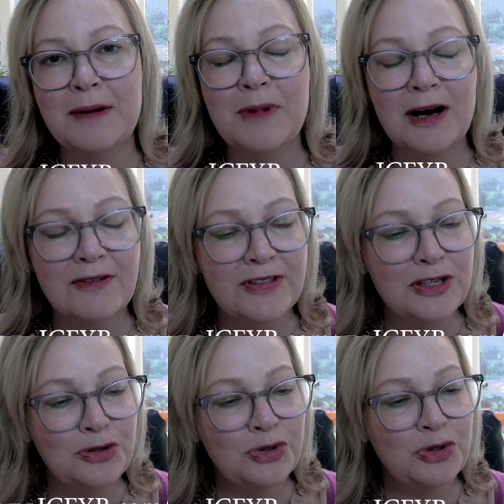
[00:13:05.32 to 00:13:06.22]
um, of
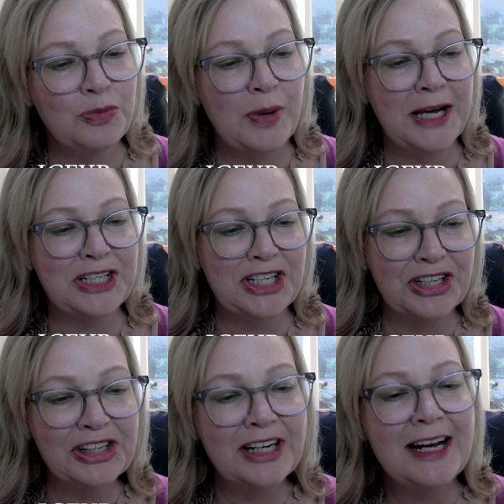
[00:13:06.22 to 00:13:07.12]
the YouTube page
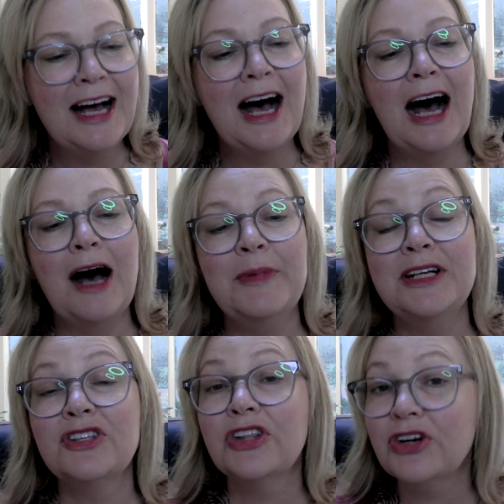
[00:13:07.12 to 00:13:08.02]
here. Um,
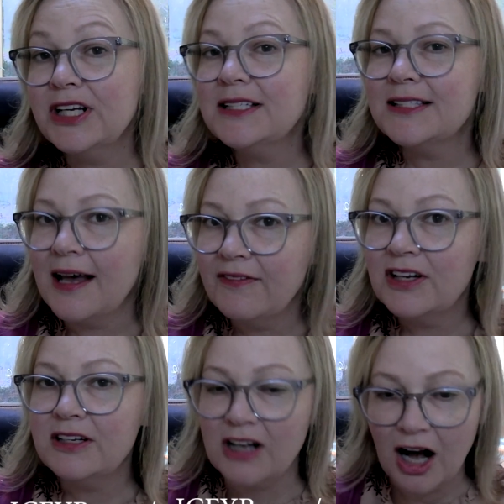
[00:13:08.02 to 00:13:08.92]
it is
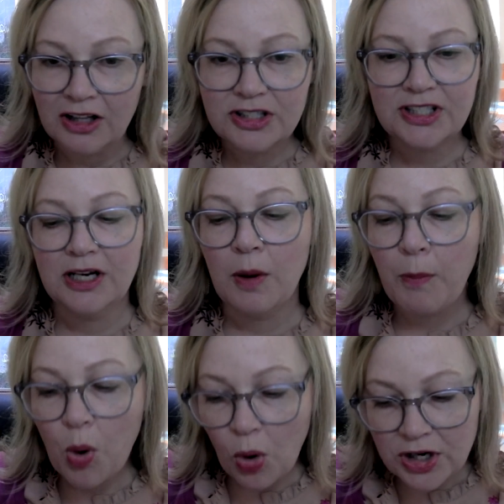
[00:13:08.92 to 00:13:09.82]
$37, and a
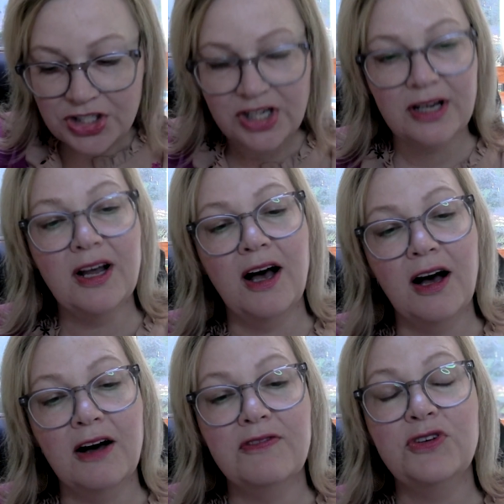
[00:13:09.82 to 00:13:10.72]
portion
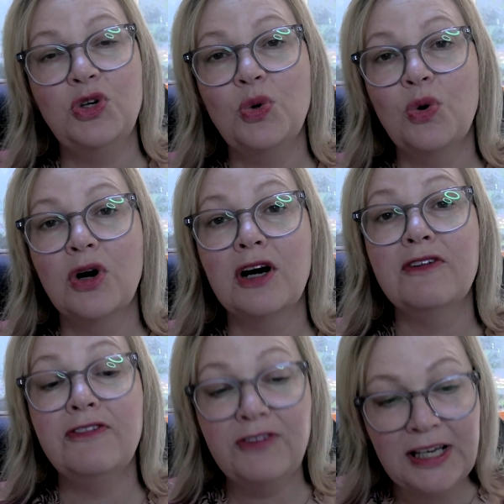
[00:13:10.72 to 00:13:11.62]
of
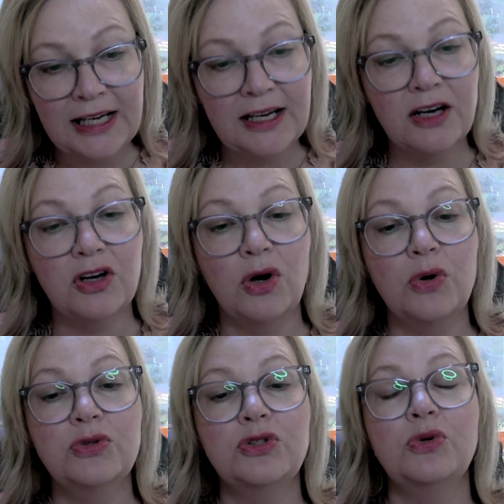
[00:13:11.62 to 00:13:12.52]
your fee
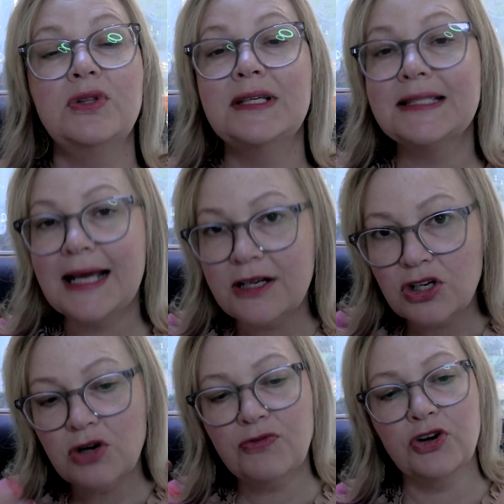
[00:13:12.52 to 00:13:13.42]
goes to the
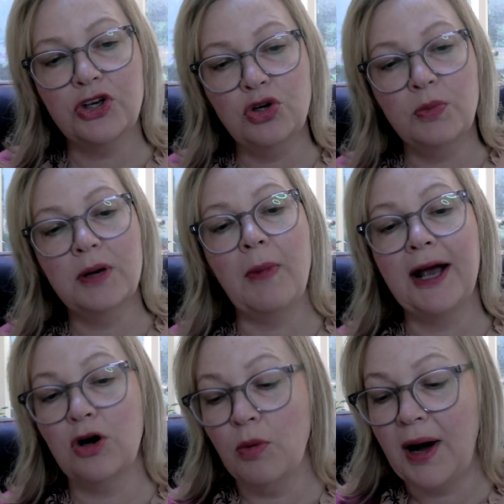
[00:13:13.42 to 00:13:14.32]
Center for Human
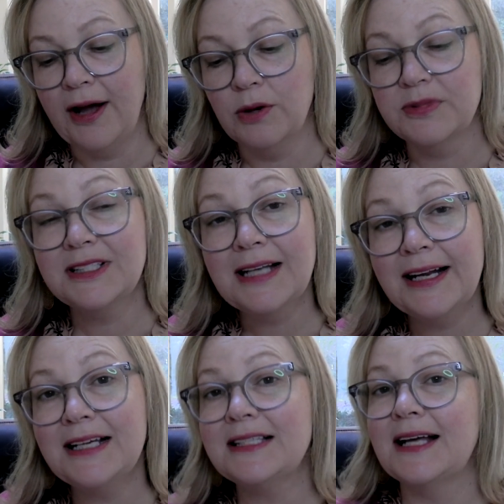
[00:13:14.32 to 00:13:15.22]
Microbiome microbiome
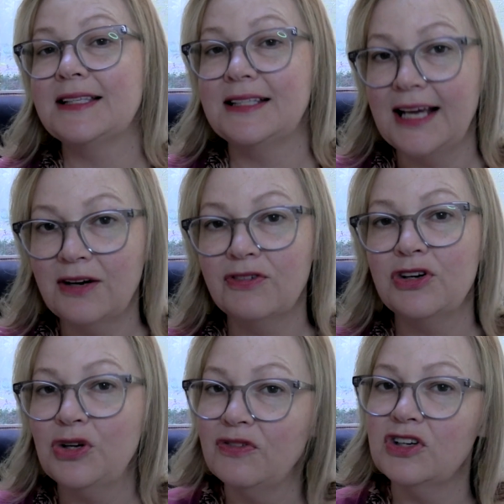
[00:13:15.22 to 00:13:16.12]
studies at
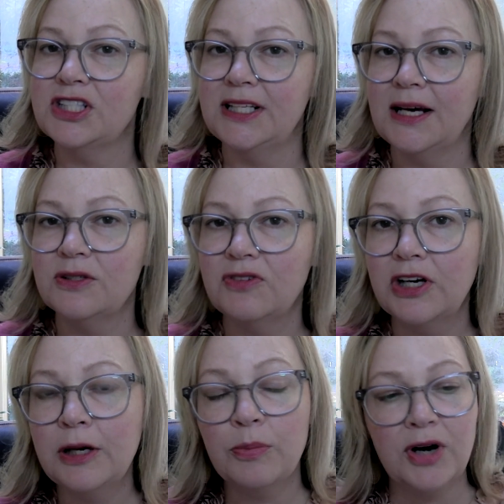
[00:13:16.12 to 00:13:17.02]
Stanford University. I was
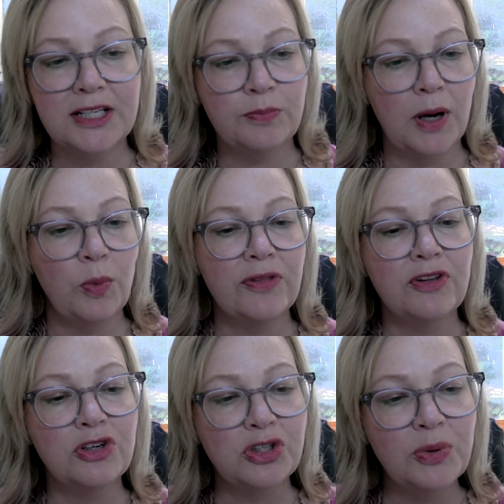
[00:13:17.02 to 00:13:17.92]
very impressed by what
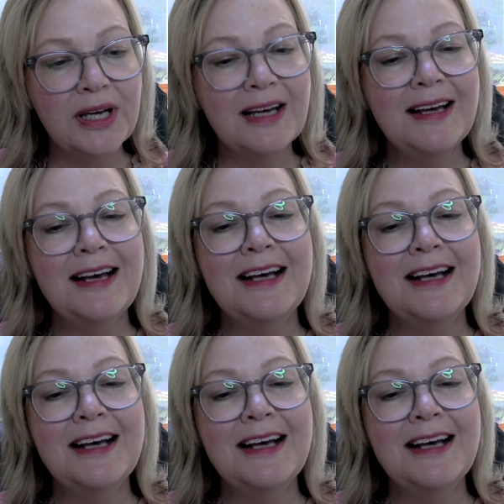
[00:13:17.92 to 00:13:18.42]
they're doing.